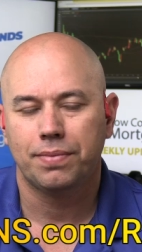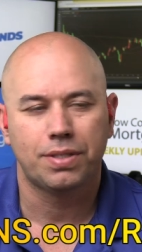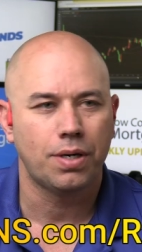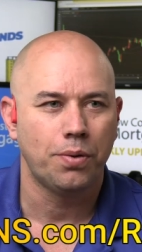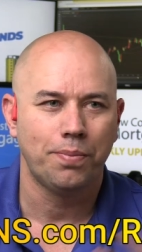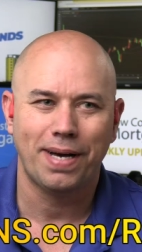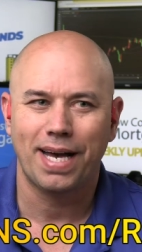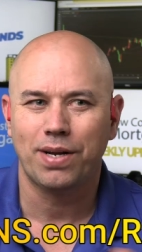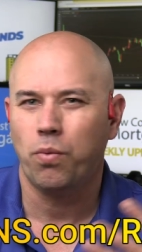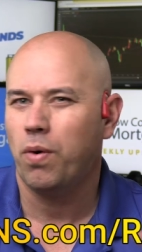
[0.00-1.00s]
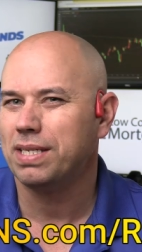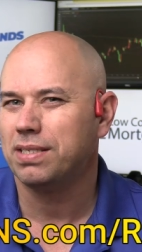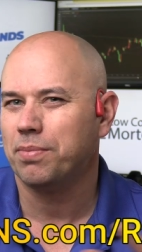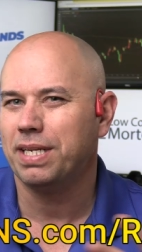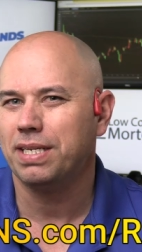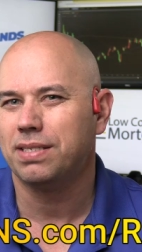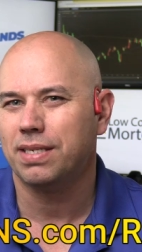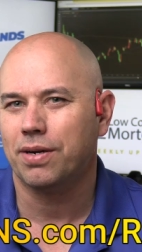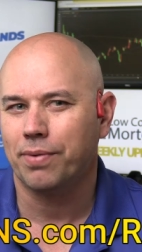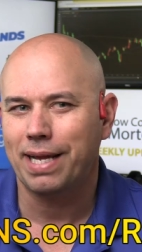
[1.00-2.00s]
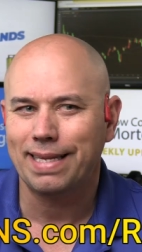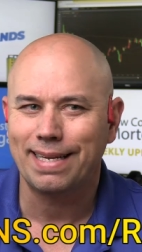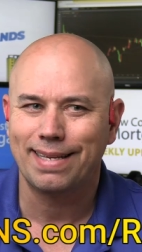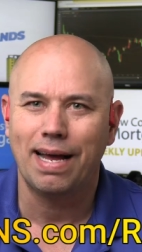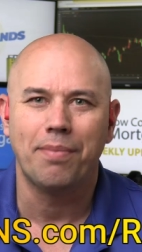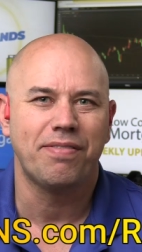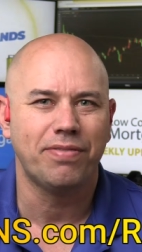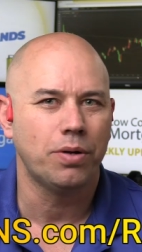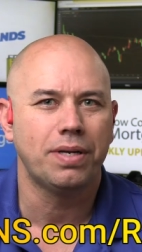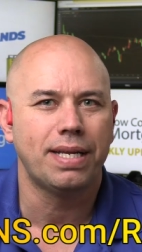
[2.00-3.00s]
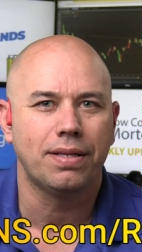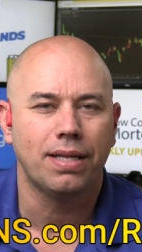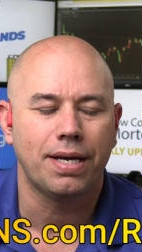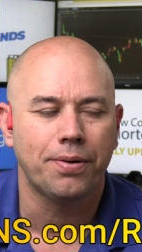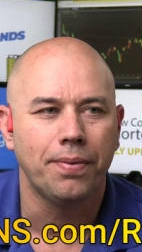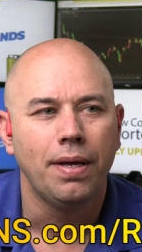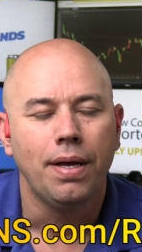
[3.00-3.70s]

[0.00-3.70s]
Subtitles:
So I don't want somebody to see a rate that cannot be floated down later.